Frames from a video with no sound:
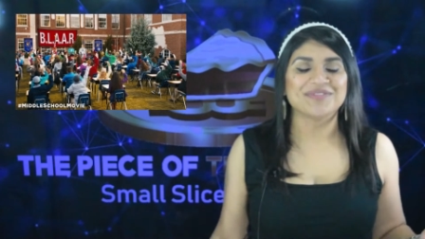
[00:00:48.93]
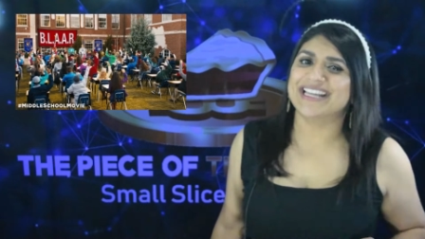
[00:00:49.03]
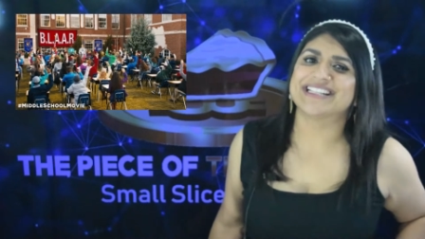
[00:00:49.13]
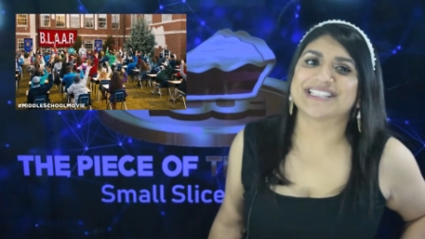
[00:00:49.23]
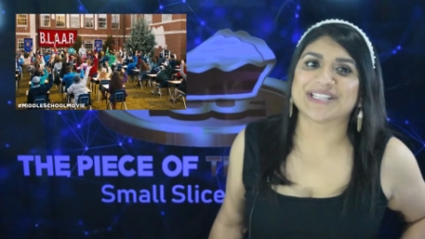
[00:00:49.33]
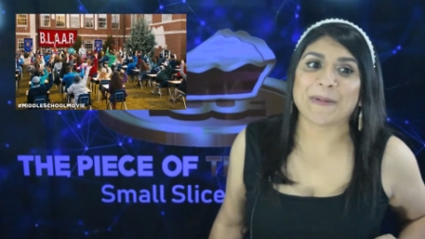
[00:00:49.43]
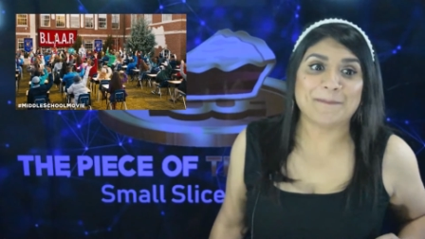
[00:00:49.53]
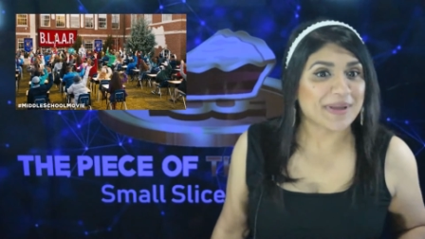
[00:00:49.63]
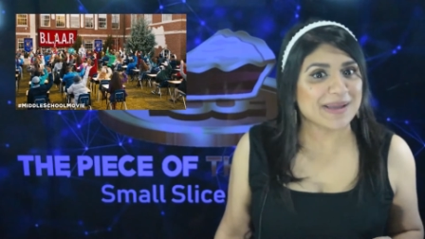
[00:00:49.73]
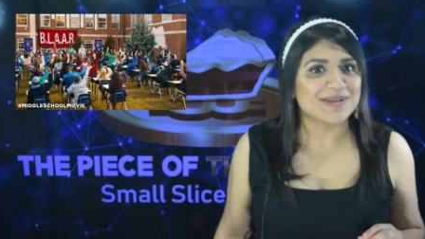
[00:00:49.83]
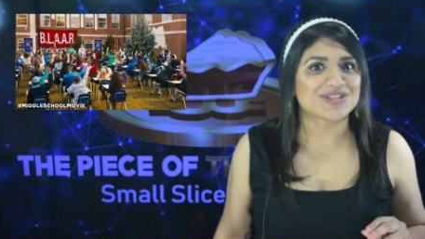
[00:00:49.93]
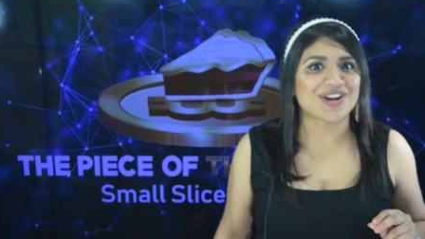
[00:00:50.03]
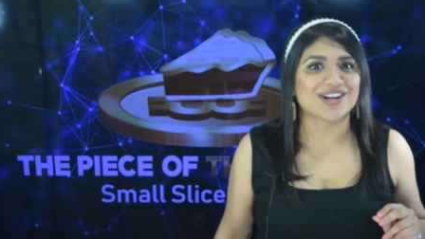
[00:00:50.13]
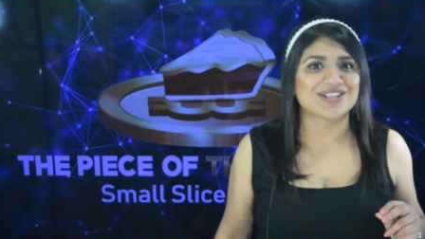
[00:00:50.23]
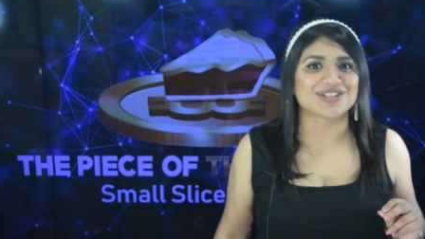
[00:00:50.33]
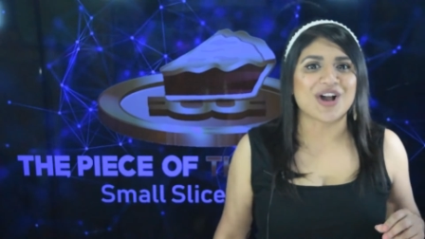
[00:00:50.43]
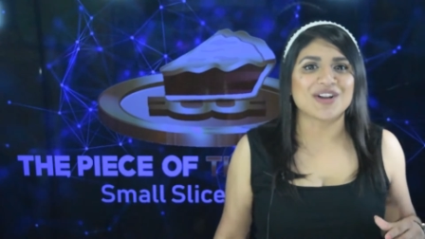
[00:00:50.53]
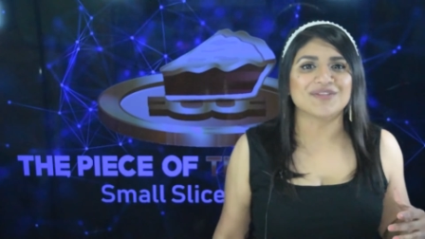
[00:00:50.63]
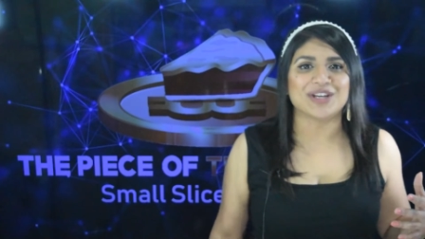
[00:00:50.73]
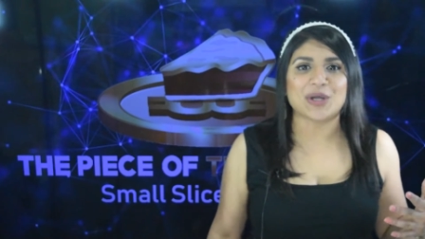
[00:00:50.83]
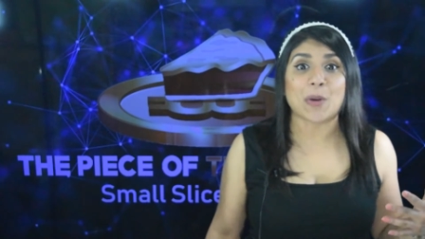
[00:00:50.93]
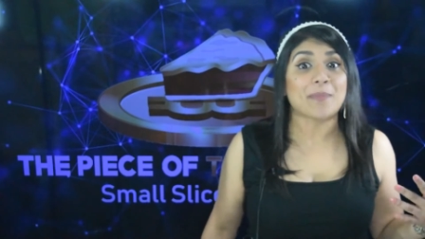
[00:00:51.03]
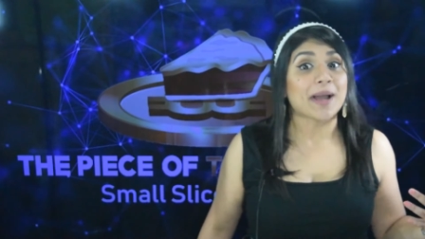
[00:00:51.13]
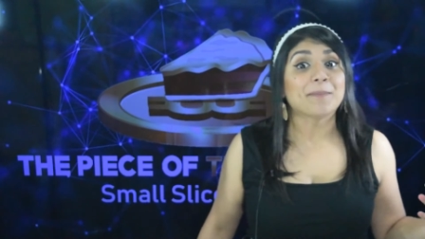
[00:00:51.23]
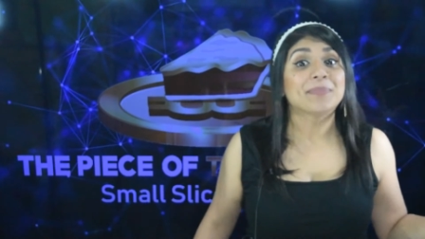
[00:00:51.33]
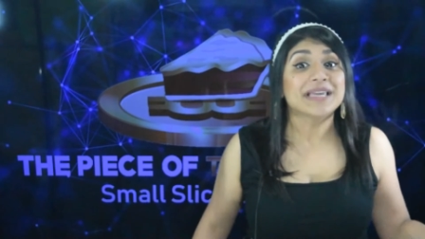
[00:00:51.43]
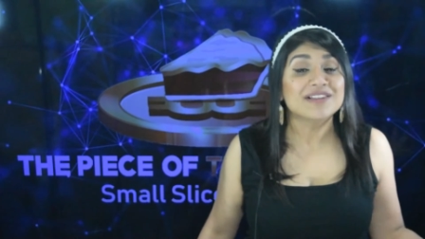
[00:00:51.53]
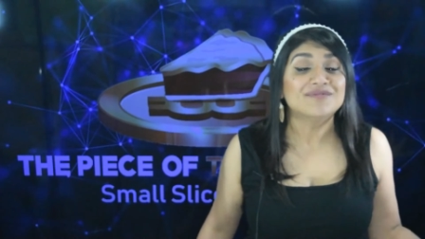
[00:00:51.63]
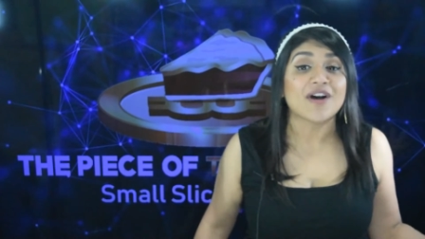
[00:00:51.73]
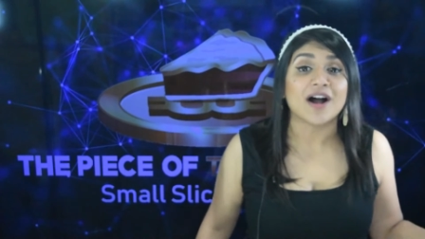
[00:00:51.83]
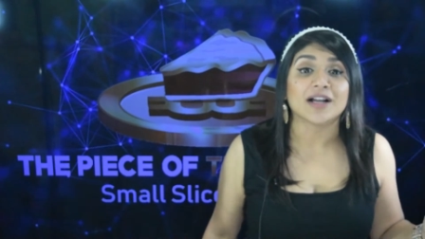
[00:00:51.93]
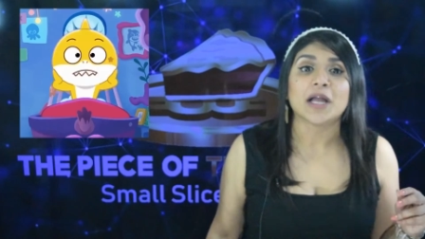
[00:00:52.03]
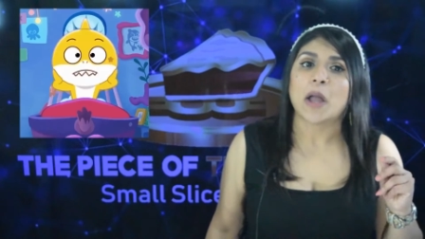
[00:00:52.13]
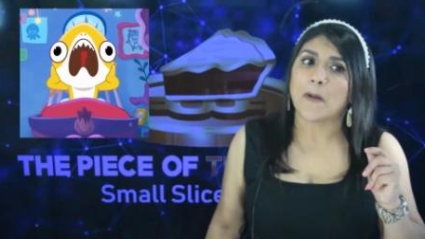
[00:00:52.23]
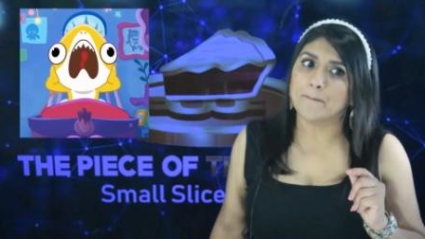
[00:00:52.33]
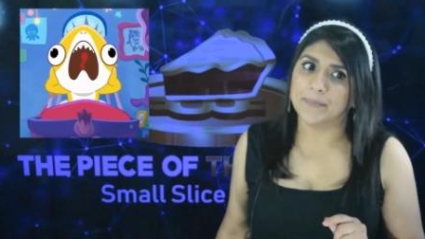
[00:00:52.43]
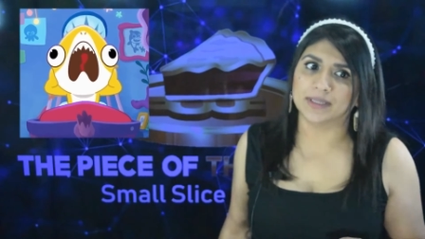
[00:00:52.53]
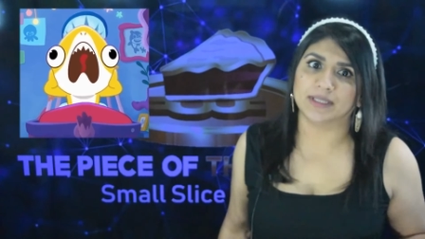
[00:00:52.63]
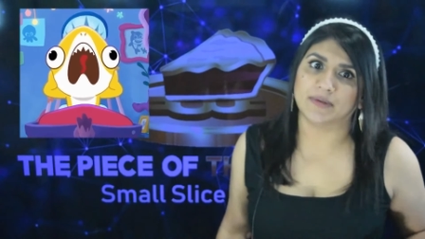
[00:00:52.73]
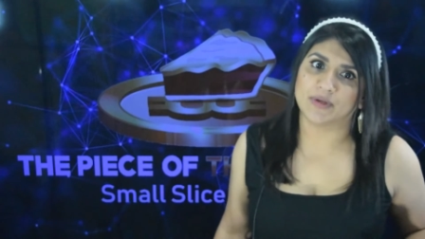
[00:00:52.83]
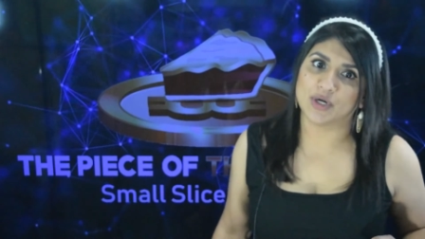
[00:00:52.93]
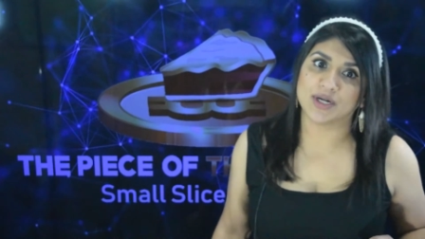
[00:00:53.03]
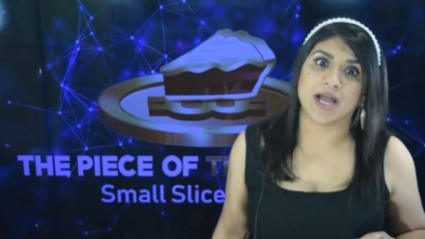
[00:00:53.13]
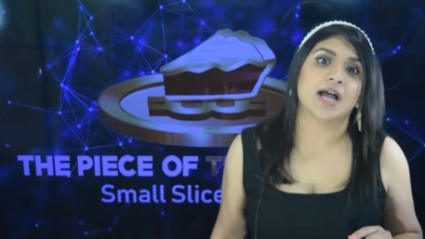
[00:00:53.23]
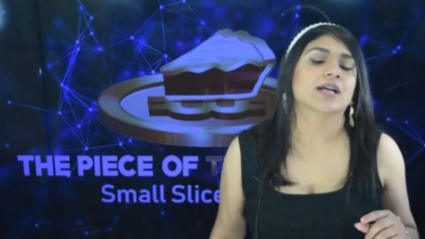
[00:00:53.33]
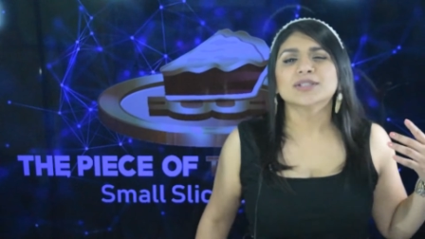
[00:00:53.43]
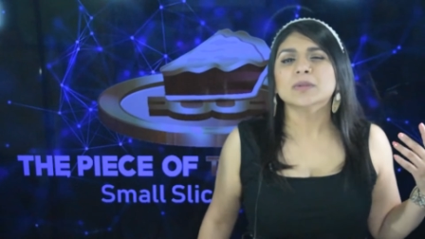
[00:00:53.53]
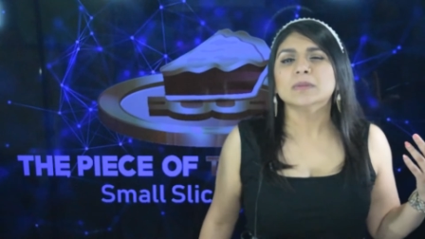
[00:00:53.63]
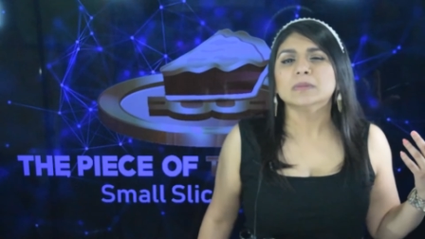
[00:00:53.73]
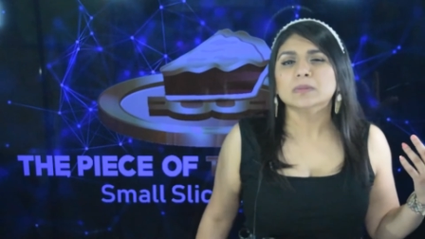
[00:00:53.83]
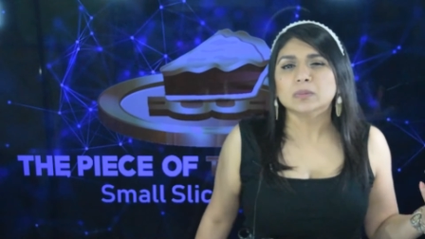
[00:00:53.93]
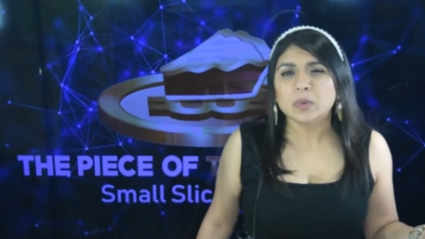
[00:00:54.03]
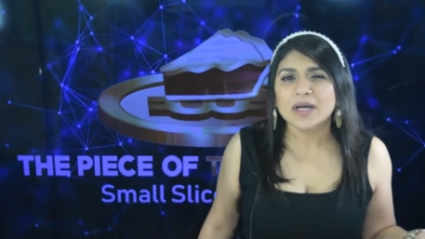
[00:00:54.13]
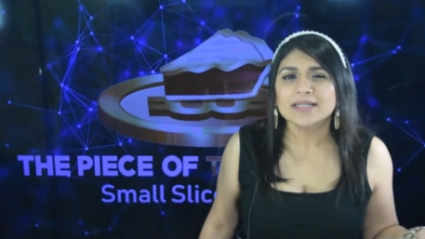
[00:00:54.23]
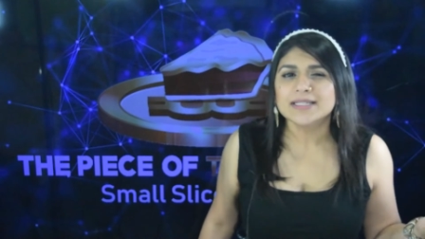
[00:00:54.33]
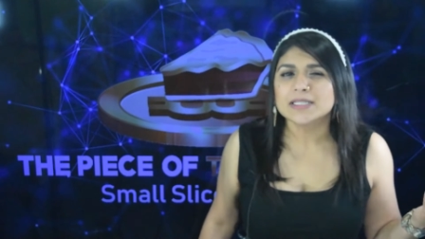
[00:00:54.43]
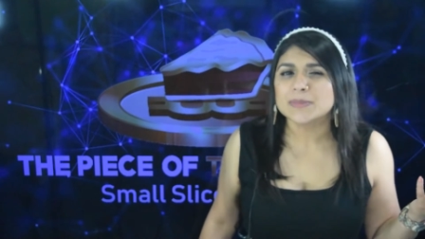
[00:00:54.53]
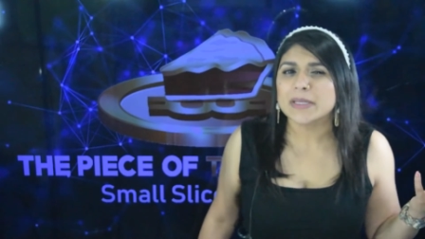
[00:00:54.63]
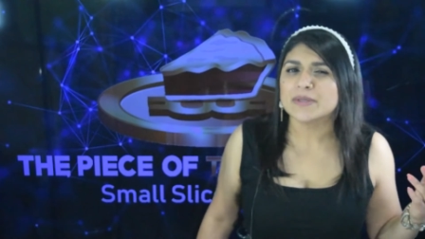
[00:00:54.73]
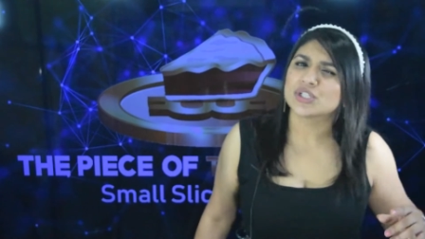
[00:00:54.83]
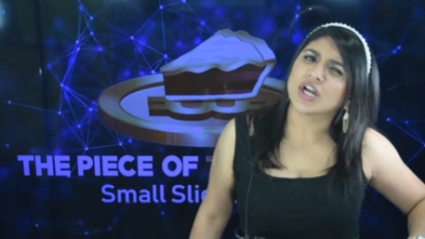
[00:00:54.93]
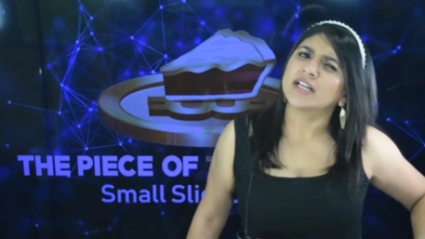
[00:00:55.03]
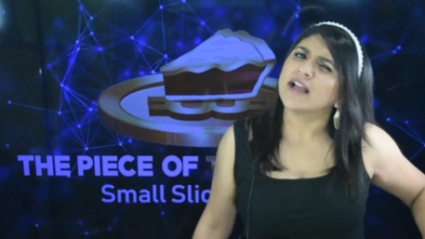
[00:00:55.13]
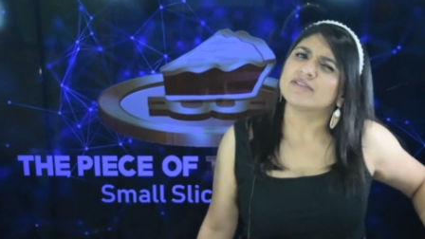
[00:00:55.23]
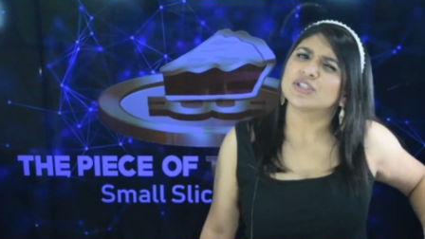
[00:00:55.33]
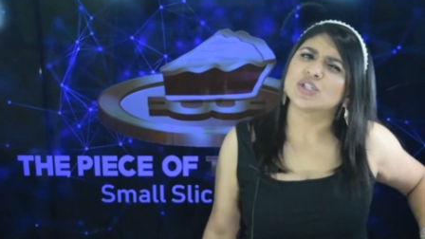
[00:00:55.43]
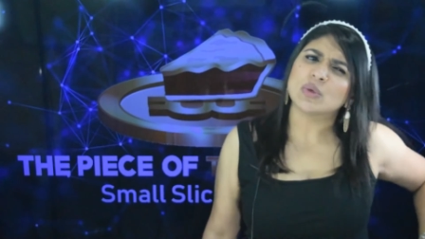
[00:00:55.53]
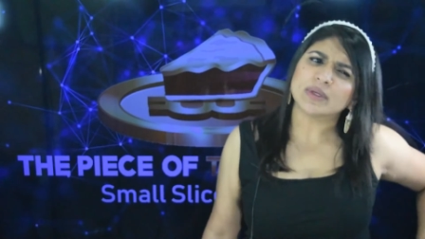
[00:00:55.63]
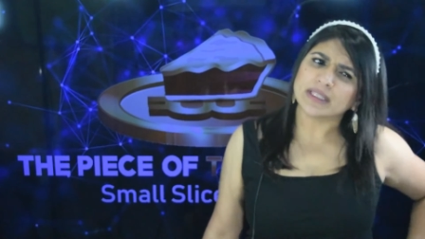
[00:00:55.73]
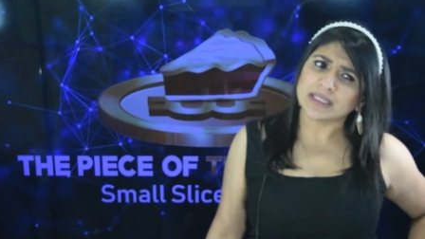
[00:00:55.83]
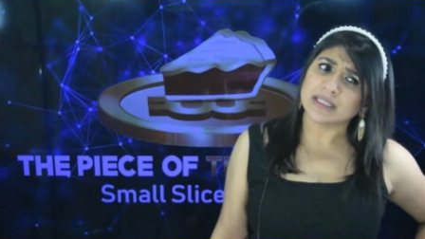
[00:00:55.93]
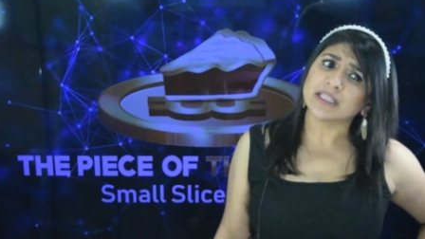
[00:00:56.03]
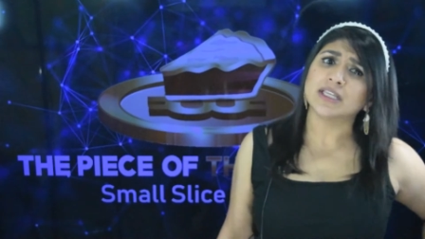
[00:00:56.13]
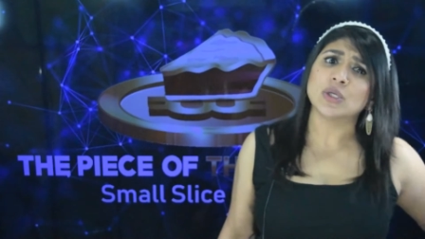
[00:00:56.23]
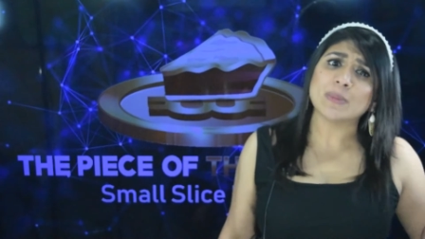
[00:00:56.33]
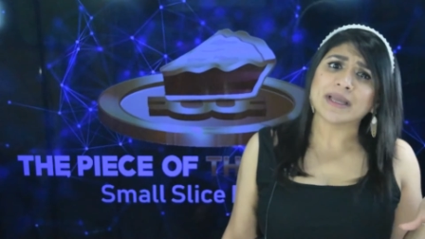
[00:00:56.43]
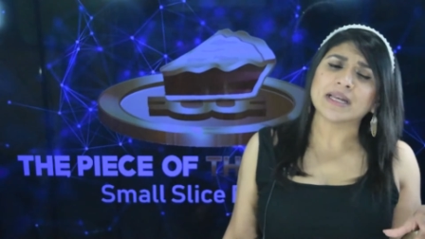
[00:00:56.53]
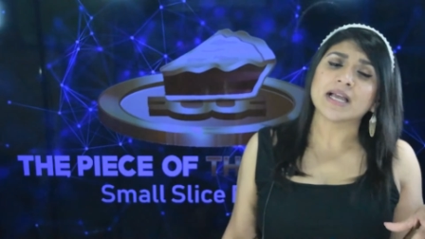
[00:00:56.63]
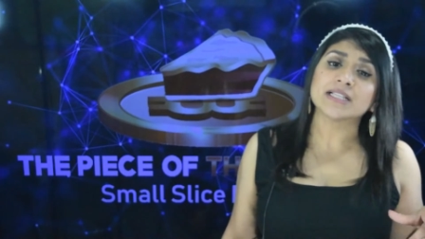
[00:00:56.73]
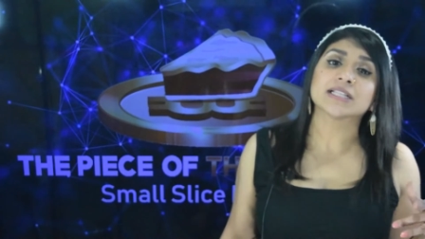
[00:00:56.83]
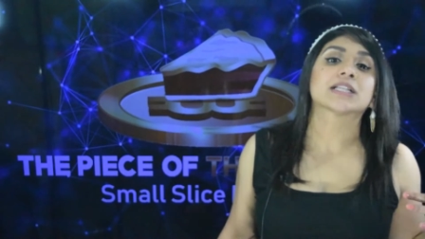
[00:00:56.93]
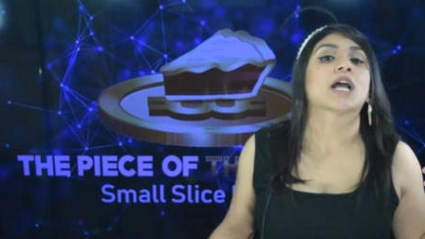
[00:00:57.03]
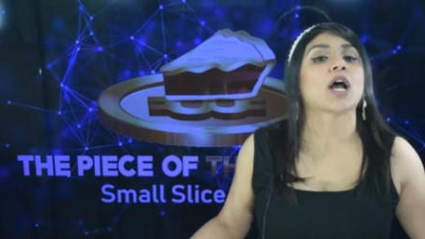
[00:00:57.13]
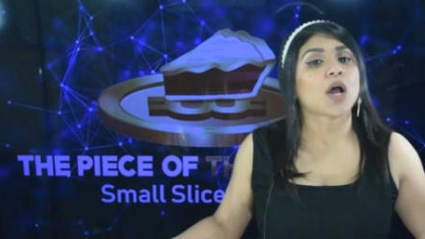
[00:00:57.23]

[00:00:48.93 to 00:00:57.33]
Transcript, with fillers: It's the Baby Shark song video by Ping Pong, believe it or not. So what does Baby Shark have to do with anything you might ask?